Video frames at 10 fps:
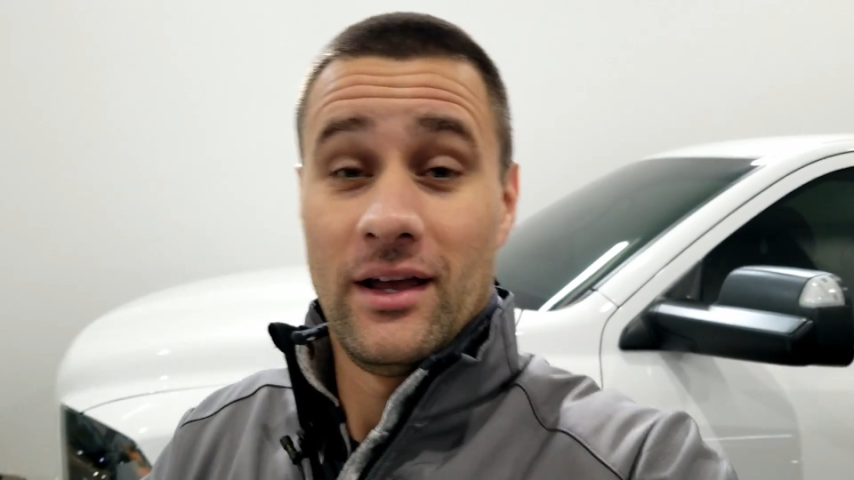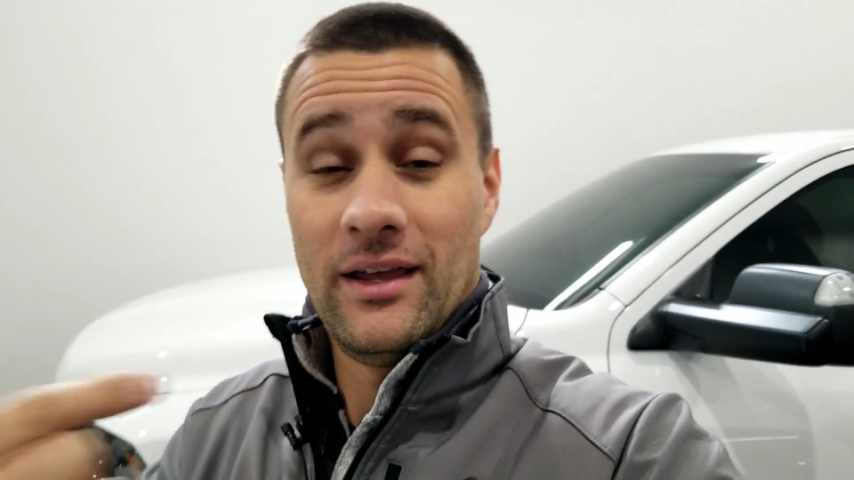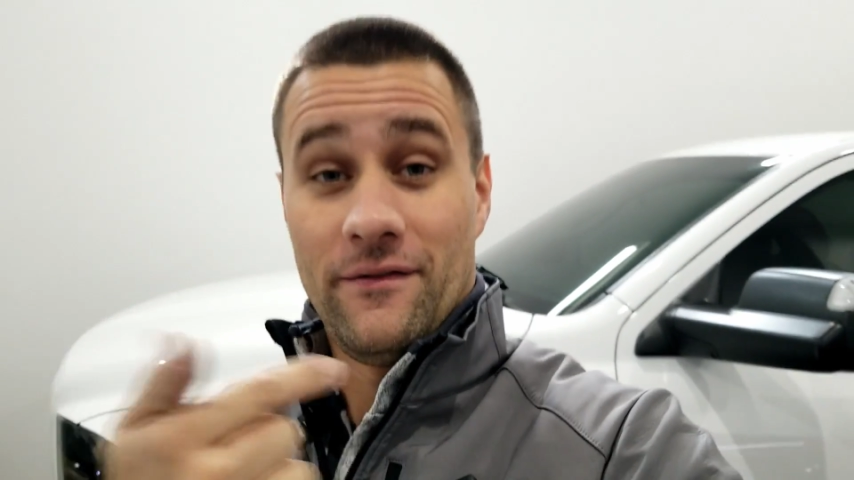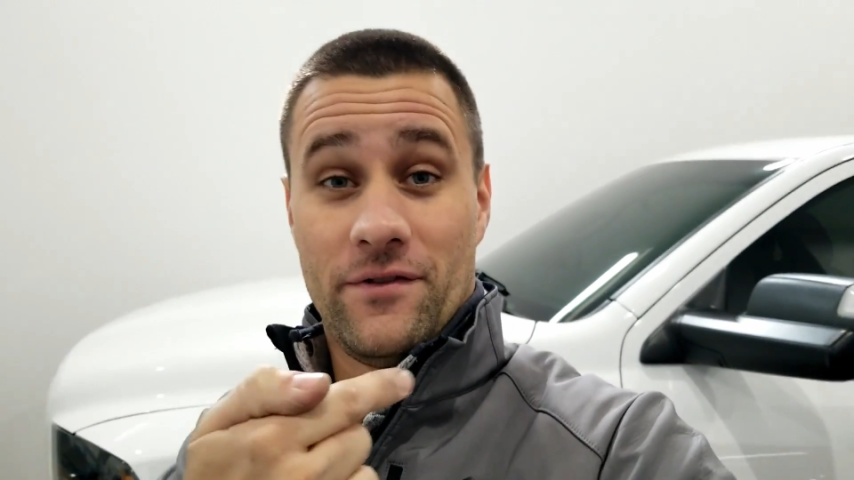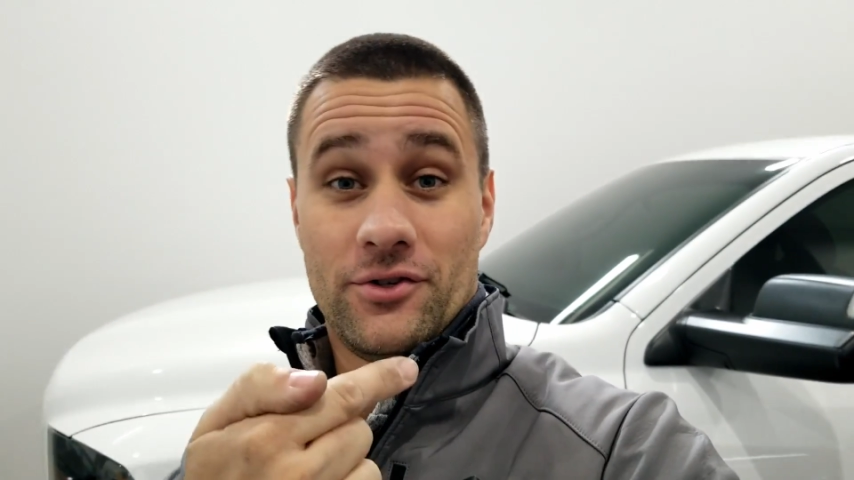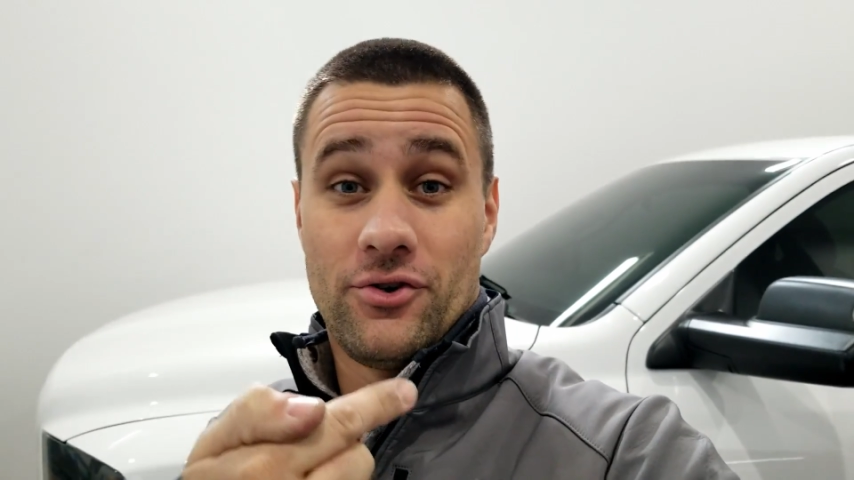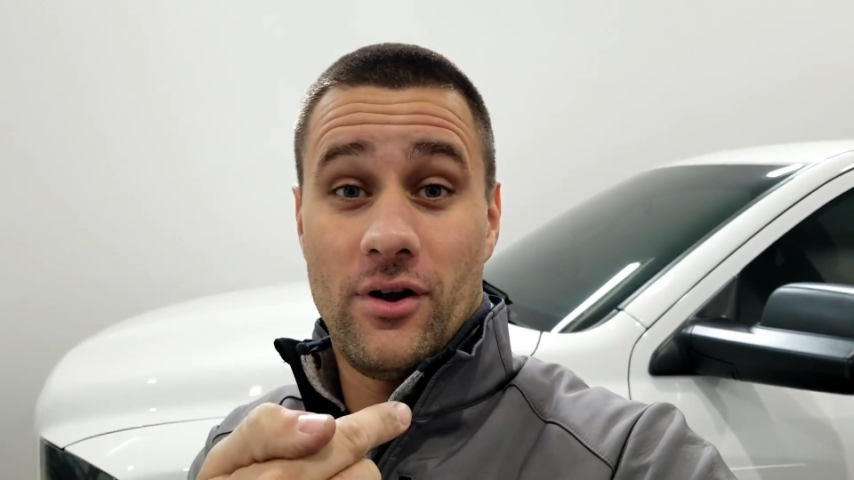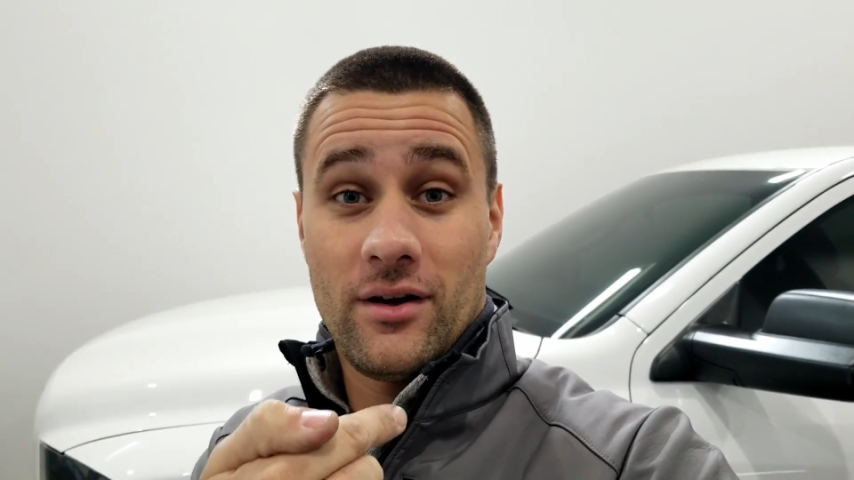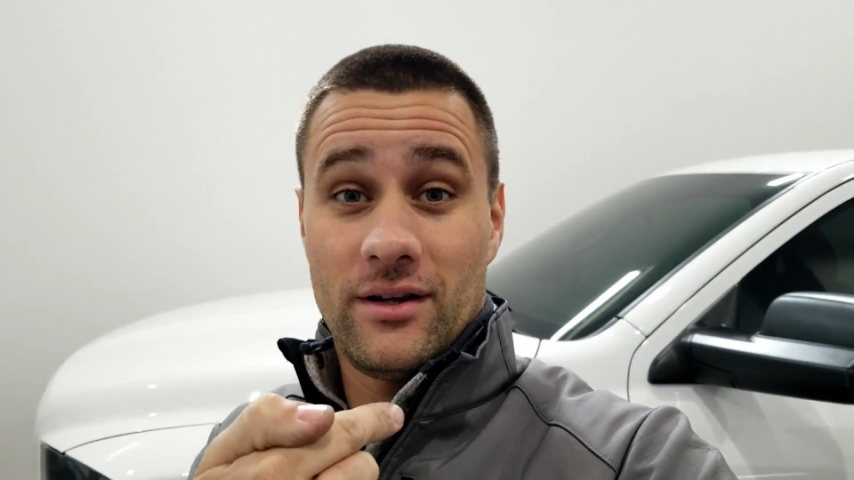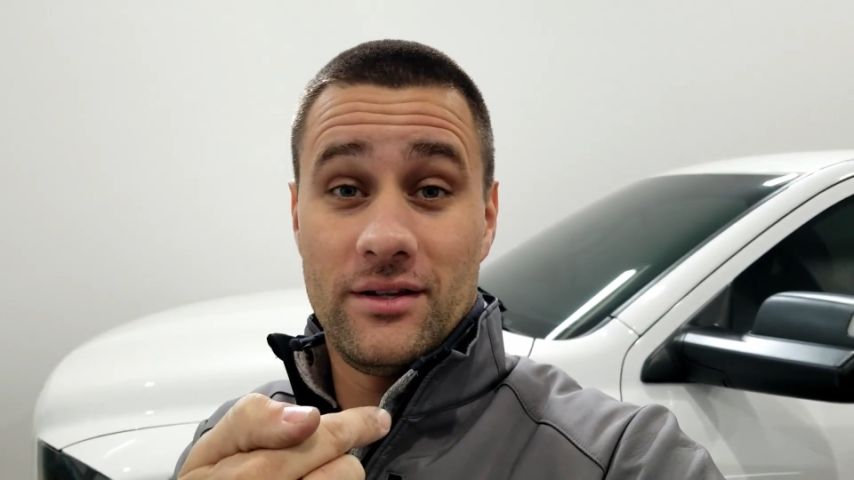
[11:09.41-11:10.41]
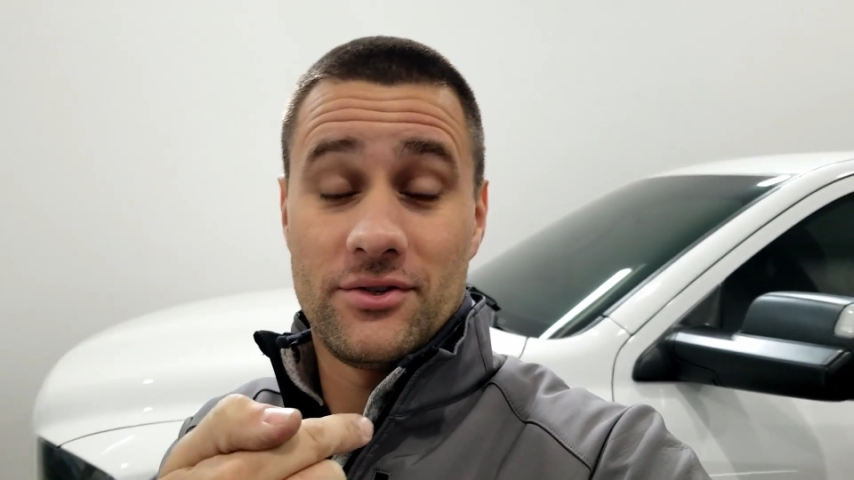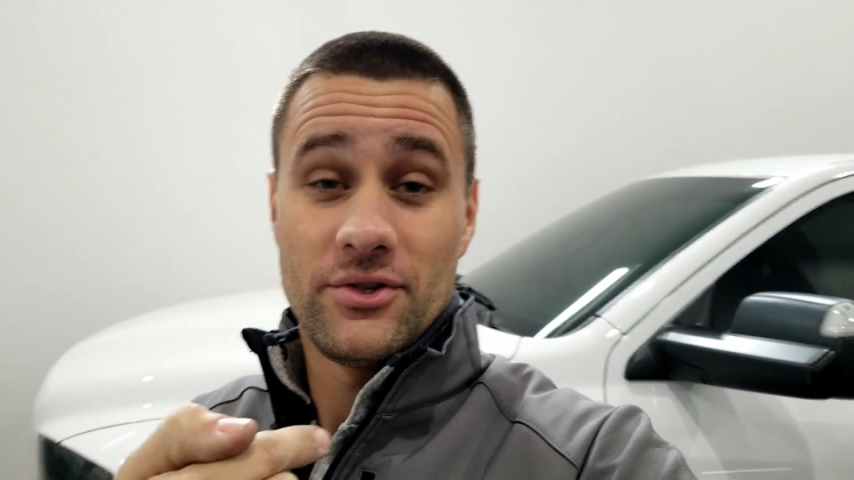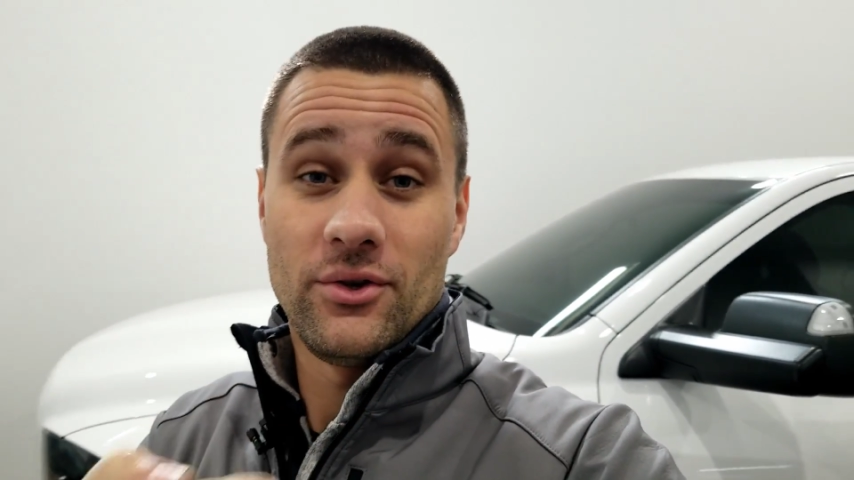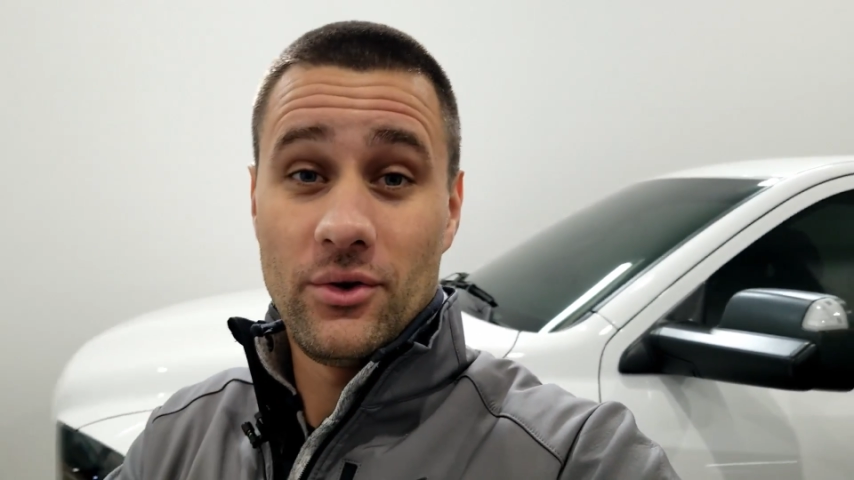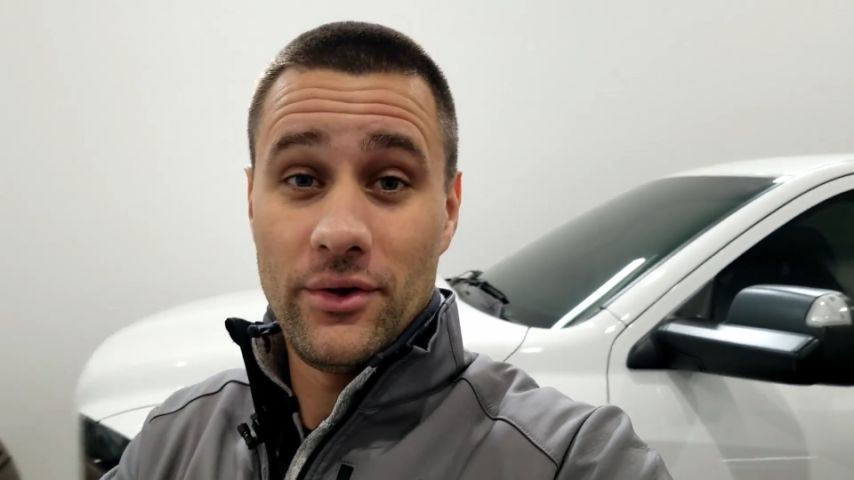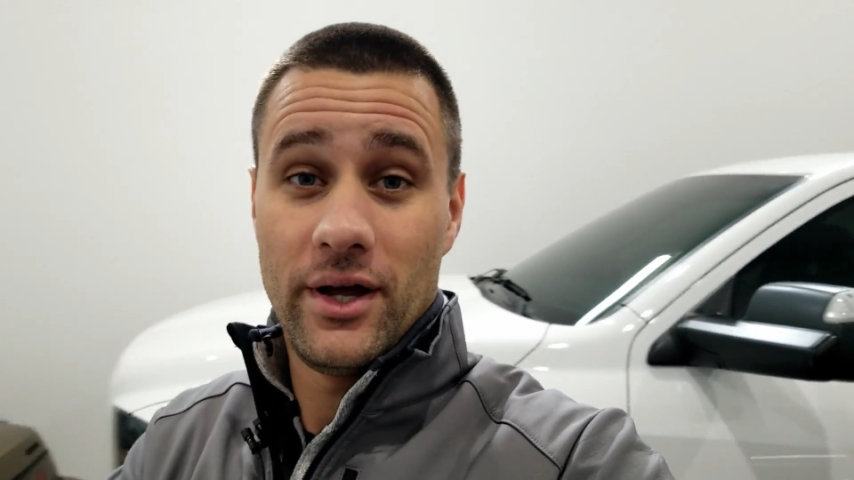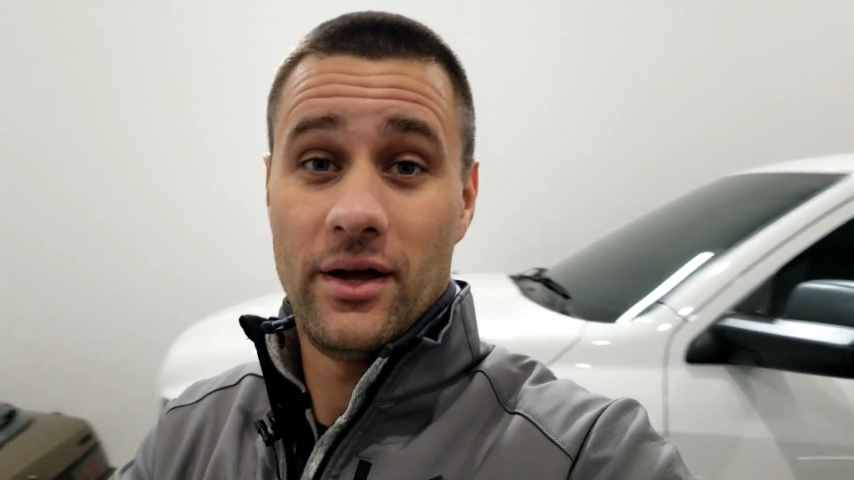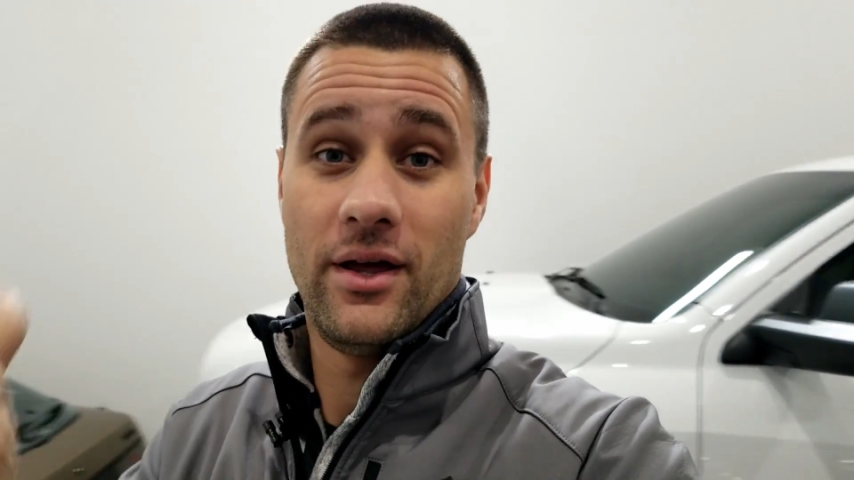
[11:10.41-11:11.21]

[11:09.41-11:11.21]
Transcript: If the truck gets sold,